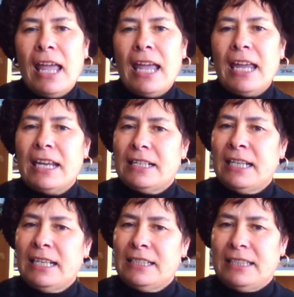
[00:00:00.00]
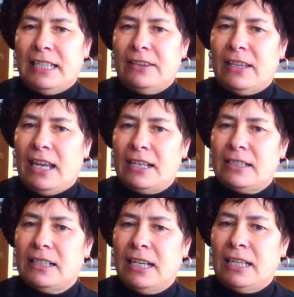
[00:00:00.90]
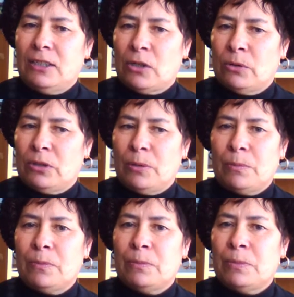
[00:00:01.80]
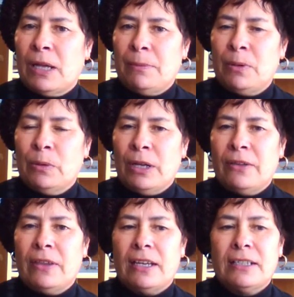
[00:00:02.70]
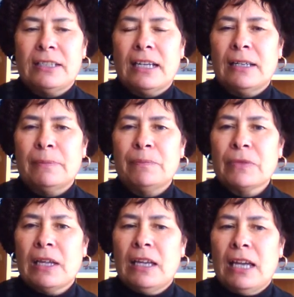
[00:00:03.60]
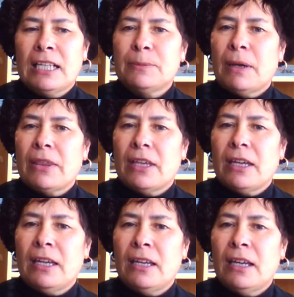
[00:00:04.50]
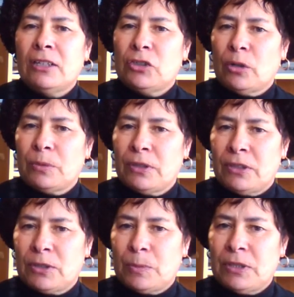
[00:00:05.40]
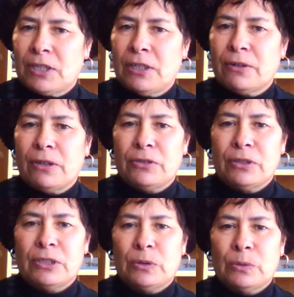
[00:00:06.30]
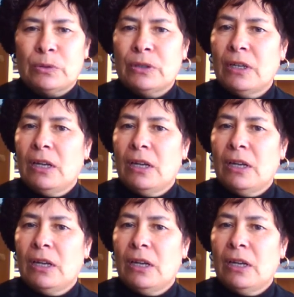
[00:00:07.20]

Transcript: And he said that he told them employer that his mother had shopped at this particular grocery store